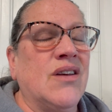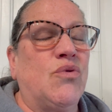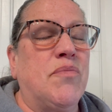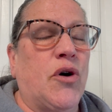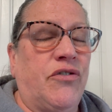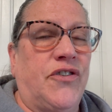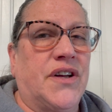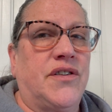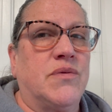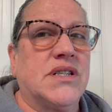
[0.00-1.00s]
we both
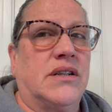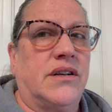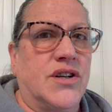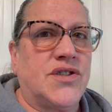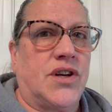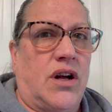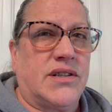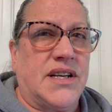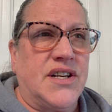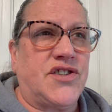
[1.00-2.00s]
felt it was a little
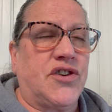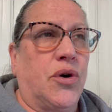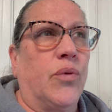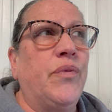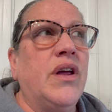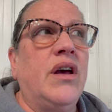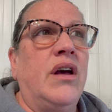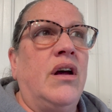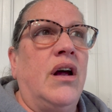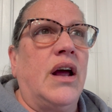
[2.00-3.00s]
salty. So
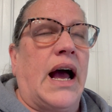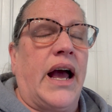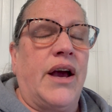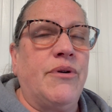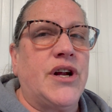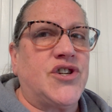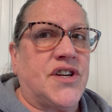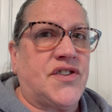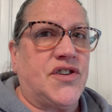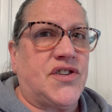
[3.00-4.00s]
I would
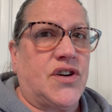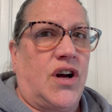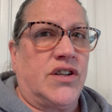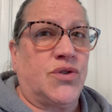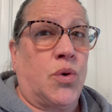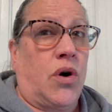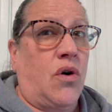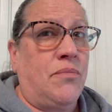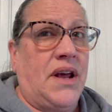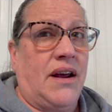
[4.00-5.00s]
adjust the salt or
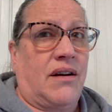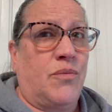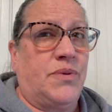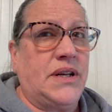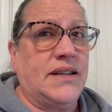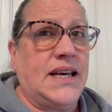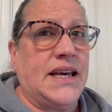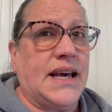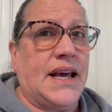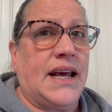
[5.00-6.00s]
omit it
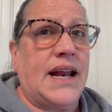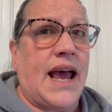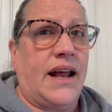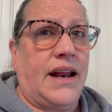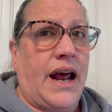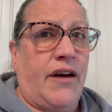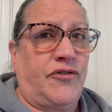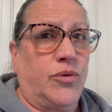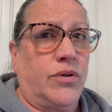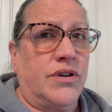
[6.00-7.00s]
completely and add it
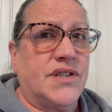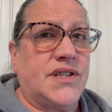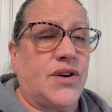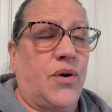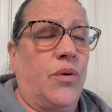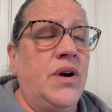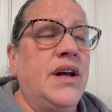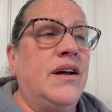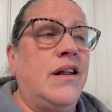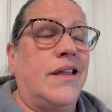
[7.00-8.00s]
afterwards. So
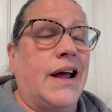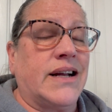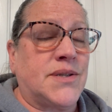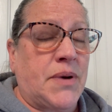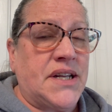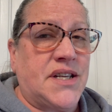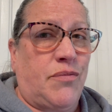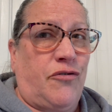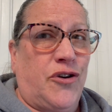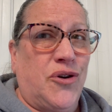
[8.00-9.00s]
that's my
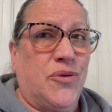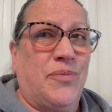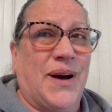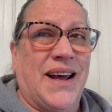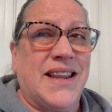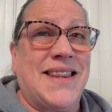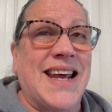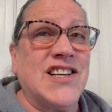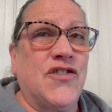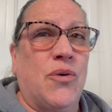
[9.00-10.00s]
tip for you. But
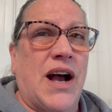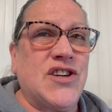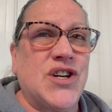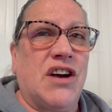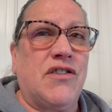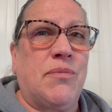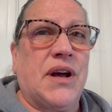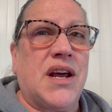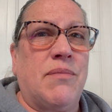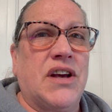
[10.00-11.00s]
thanks for watching,
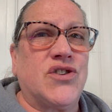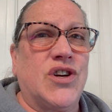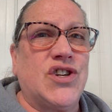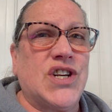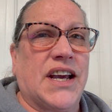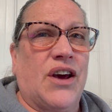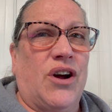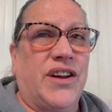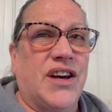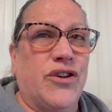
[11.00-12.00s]
everybody. Make sure you check out
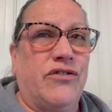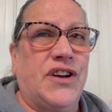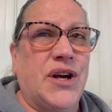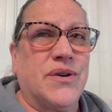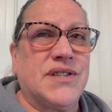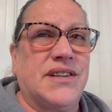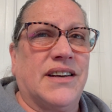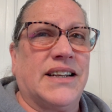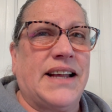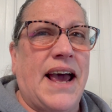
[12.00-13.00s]
all the other videos in
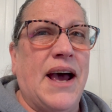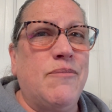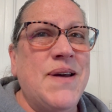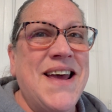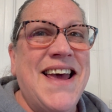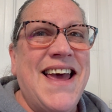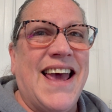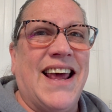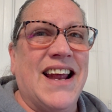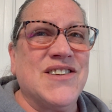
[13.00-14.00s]
the collab.
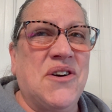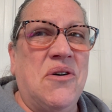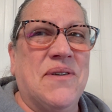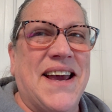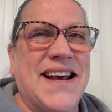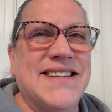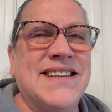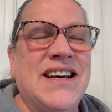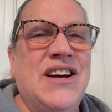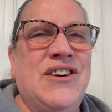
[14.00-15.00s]
And as
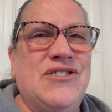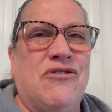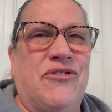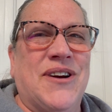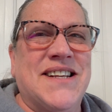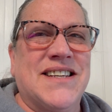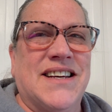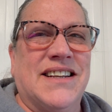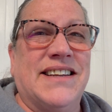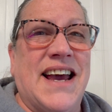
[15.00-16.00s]
always, don't forget
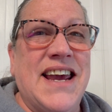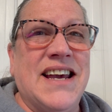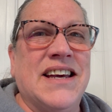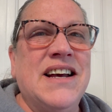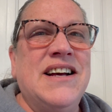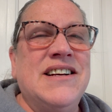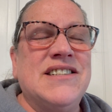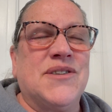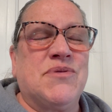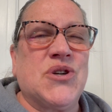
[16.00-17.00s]
to like,
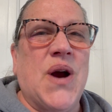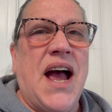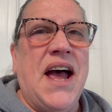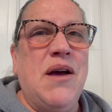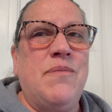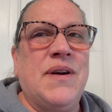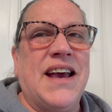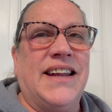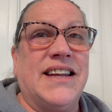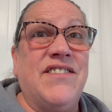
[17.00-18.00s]
subscribe,
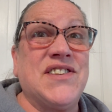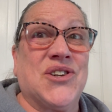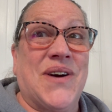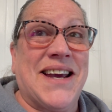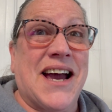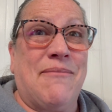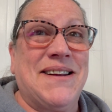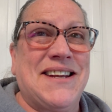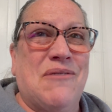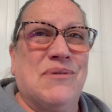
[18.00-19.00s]
and leave us a great
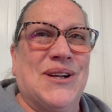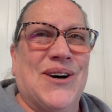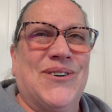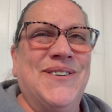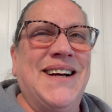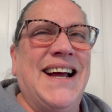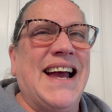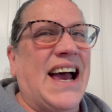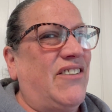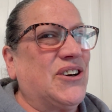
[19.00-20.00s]
comment down below.
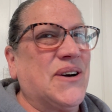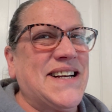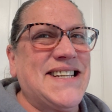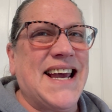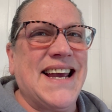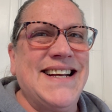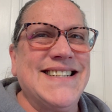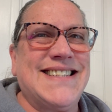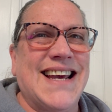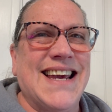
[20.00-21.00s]
Have a great day.
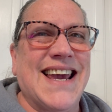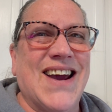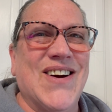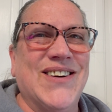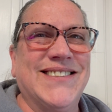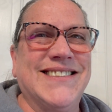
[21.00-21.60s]
Take care.